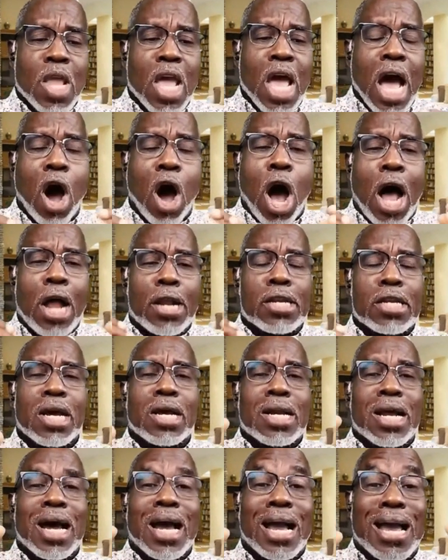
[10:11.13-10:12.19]
under
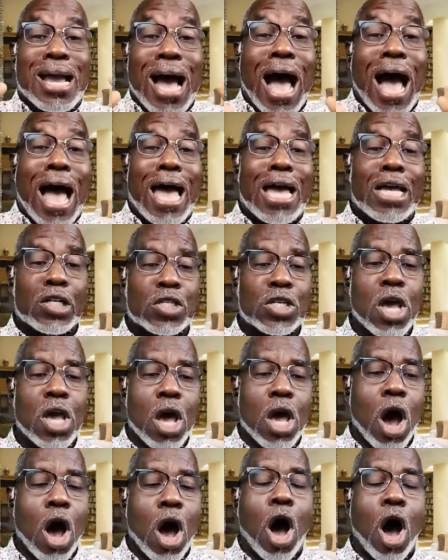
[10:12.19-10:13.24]
the guise
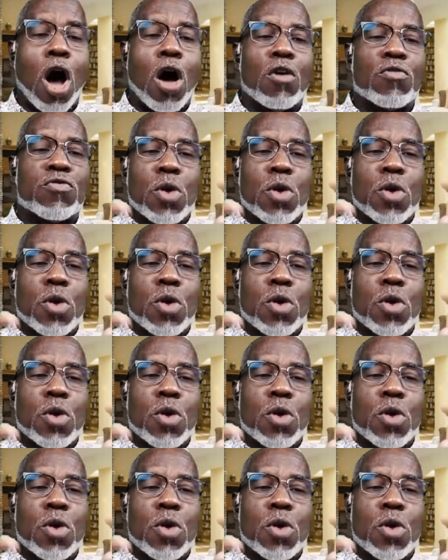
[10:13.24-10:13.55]
of